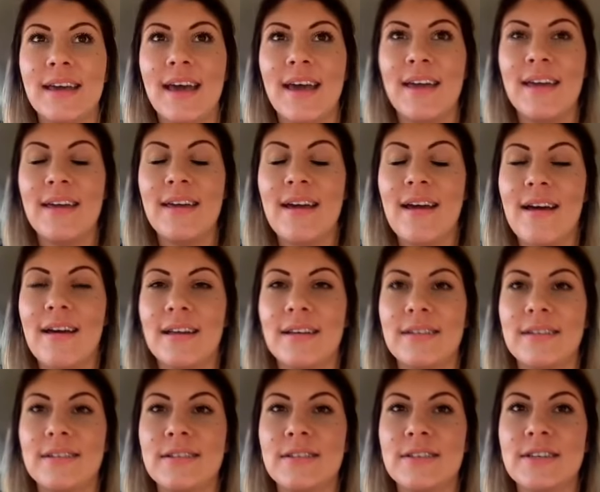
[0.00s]
Kate
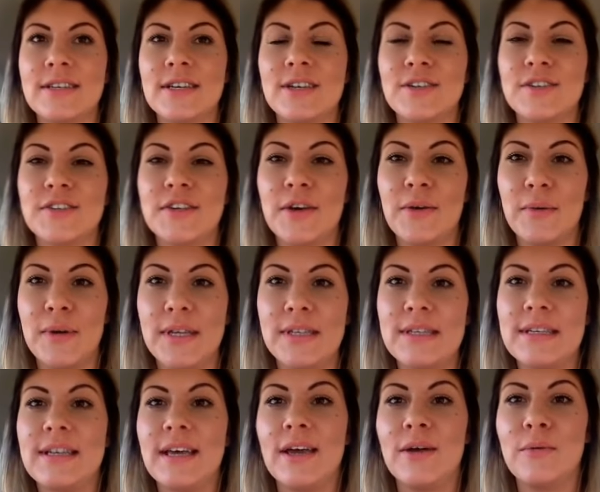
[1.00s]
and Zoe
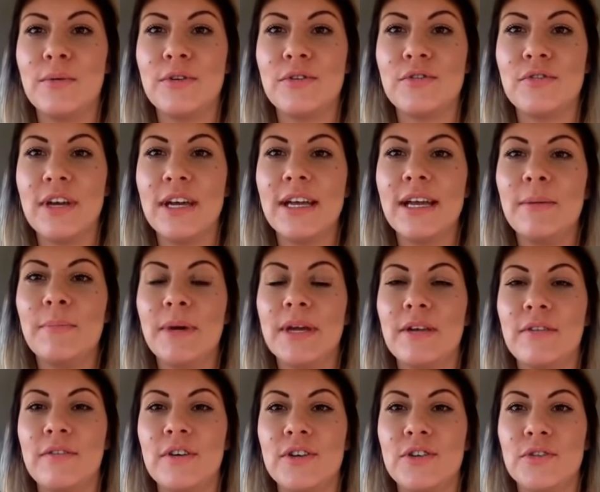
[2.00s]
today was really
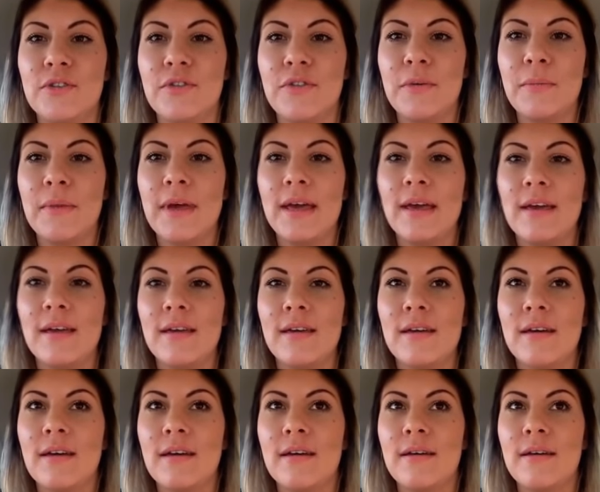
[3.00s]
beneficial for me.